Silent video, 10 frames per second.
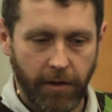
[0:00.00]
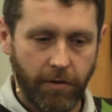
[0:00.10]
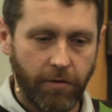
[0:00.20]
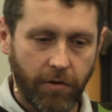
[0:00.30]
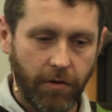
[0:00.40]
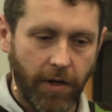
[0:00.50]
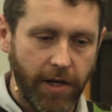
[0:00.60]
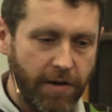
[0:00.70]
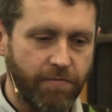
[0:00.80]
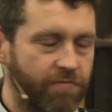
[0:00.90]
and
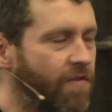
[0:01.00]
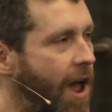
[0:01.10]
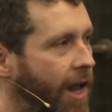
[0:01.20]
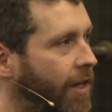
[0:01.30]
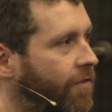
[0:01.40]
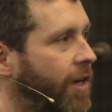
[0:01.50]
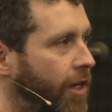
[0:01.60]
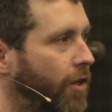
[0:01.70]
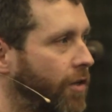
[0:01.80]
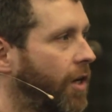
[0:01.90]
they rarely see
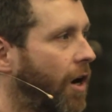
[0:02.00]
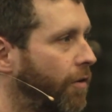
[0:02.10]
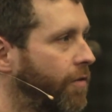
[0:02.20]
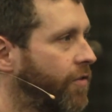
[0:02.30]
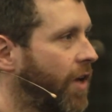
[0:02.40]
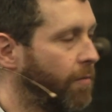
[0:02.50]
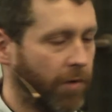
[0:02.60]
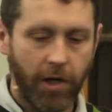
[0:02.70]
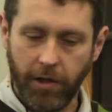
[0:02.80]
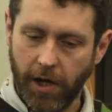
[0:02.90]
another car of the
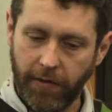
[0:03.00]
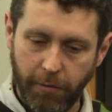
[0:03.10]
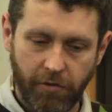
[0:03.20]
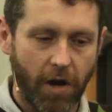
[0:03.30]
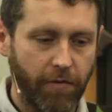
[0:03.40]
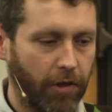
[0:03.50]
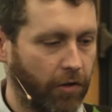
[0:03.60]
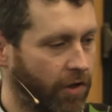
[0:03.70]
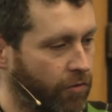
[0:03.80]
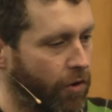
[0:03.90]
same colour, and they were driving
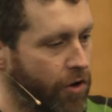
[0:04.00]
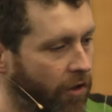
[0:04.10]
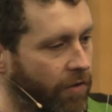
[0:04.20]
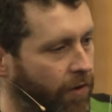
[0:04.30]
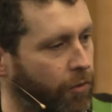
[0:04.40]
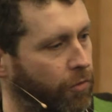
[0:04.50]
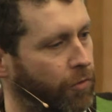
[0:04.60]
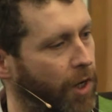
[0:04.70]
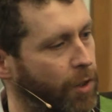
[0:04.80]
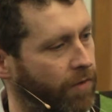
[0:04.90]
along and they saw another
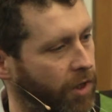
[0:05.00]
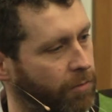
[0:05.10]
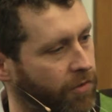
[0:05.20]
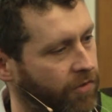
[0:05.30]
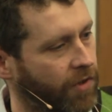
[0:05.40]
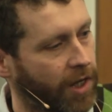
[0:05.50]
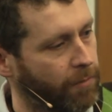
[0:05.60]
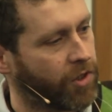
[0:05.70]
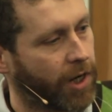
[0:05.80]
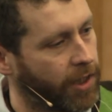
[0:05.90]
Vauxhall Nova that was the
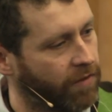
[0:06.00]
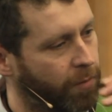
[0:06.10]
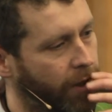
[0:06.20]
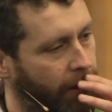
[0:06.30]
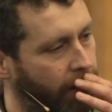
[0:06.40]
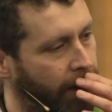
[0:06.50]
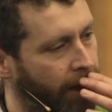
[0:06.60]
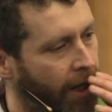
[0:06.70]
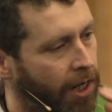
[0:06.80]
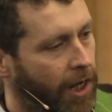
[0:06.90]
same shade of
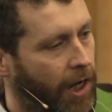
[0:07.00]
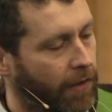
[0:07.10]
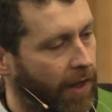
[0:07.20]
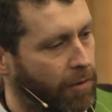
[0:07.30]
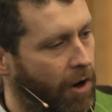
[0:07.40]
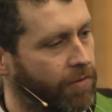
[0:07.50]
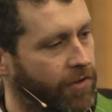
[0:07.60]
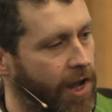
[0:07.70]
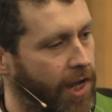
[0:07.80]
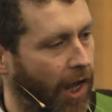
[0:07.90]
burgundy, and they were
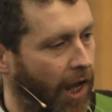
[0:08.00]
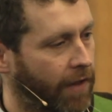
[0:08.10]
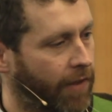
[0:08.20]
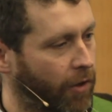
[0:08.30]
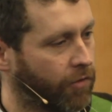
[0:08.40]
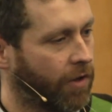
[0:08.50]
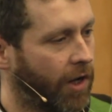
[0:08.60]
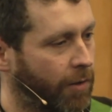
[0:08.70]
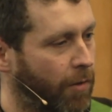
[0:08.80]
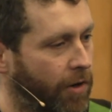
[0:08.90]
overtaking it, and they got
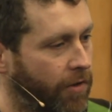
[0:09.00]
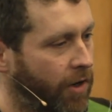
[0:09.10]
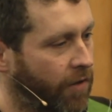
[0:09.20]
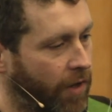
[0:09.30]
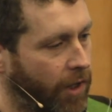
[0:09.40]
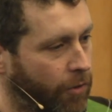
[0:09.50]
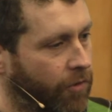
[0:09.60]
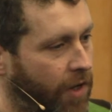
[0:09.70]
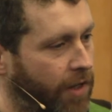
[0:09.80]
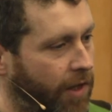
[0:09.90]
slightly worried that if they
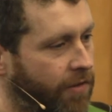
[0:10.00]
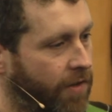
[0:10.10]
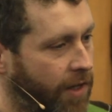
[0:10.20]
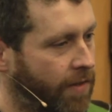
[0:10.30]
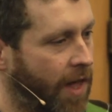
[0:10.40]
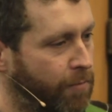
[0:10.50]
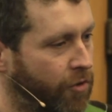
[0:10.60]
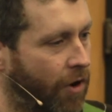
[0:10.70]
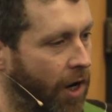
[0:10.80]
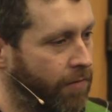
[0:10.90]
looked in they'd see
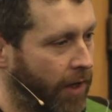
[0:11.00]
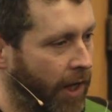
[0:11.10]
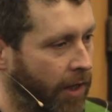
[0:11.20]
them driving